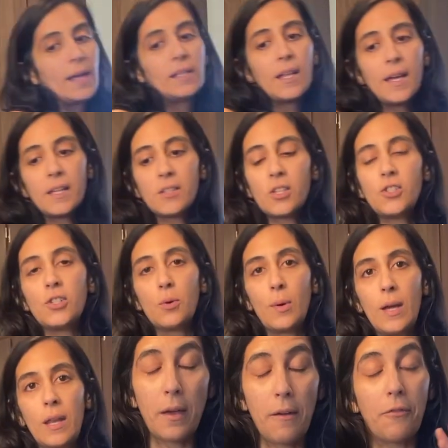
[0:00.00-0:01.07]
like to do
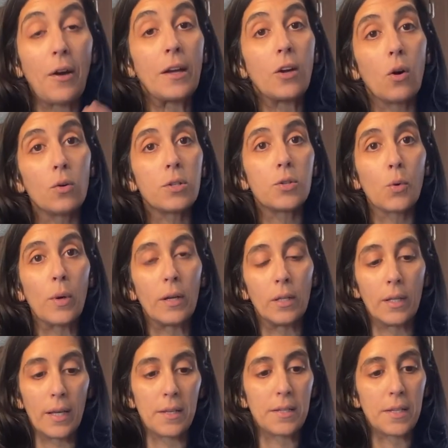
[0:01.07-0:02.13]
it, if I go
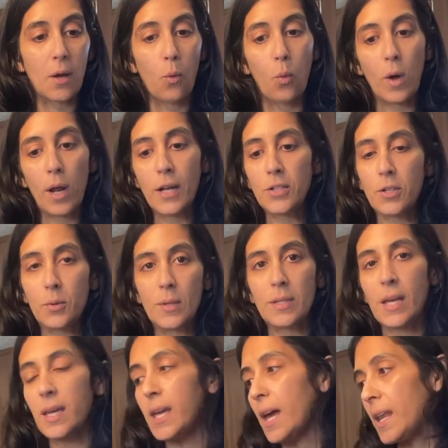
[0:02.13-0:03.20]
soilless, what I do is
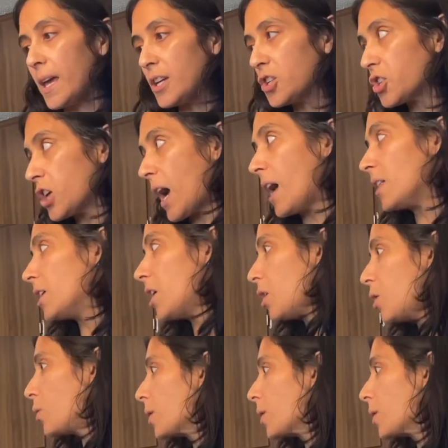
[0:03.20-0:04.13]
I get a shallow